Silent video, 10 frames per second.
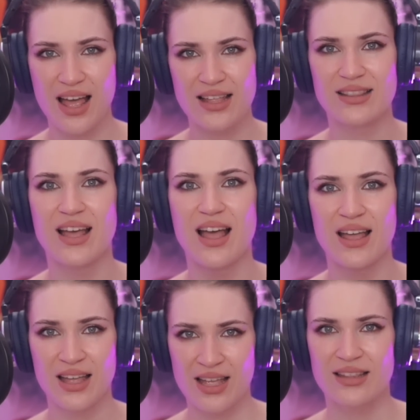
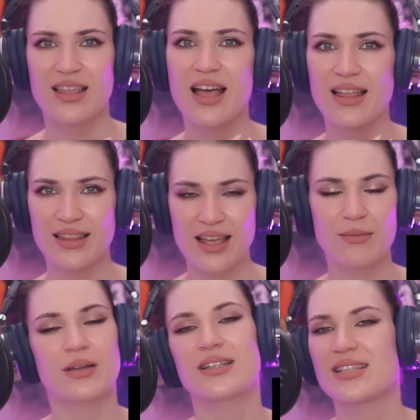na da na,
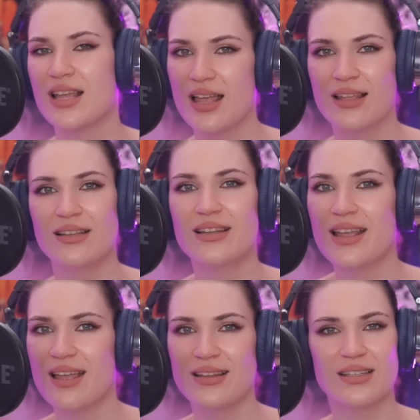but da
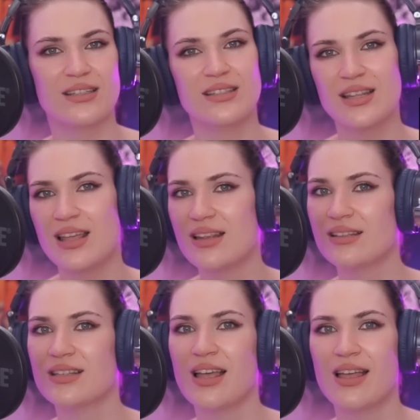na na
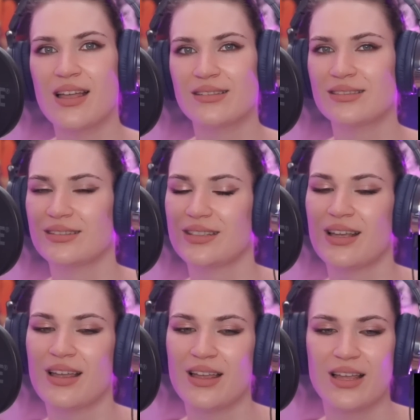
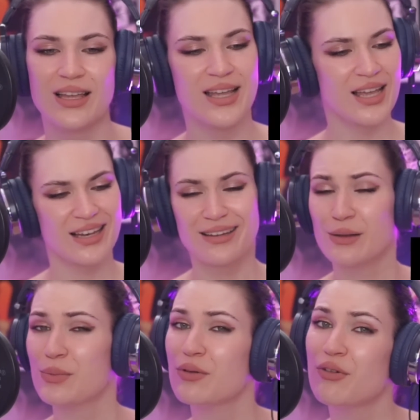na.
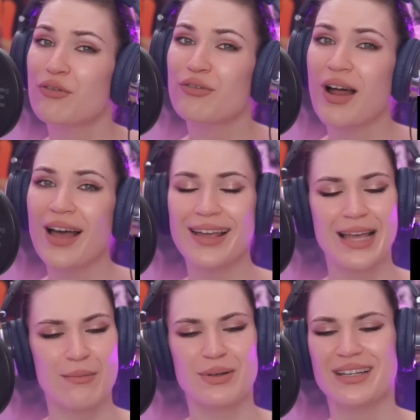Little bit of a fry,
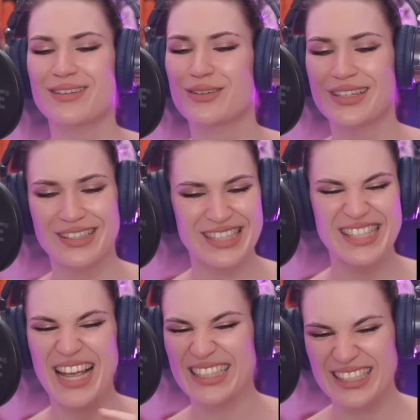but and
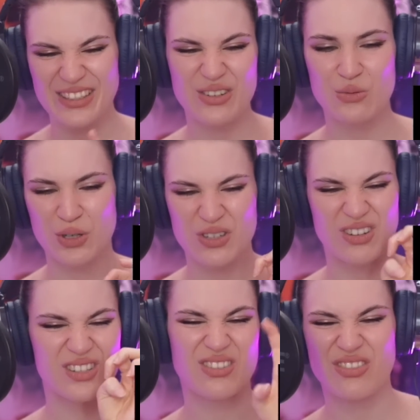exactly knows where to
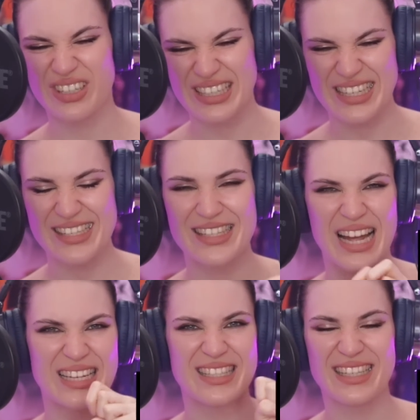also release
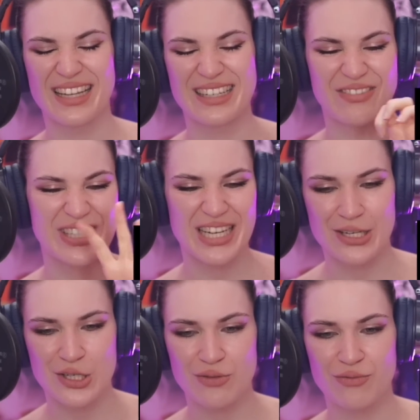that kind of
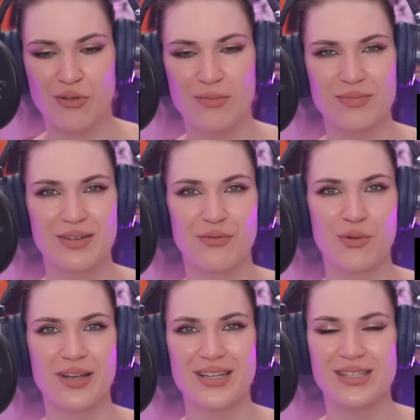attention from the
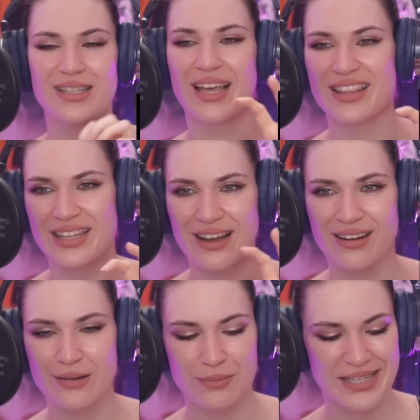voice to get that
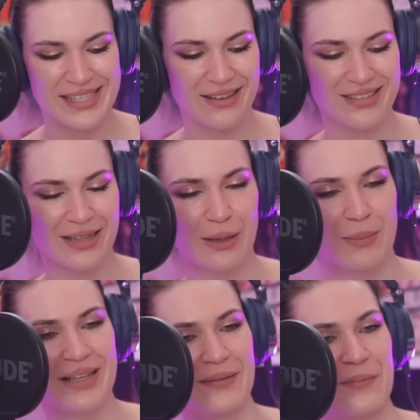R&B sound a little bit.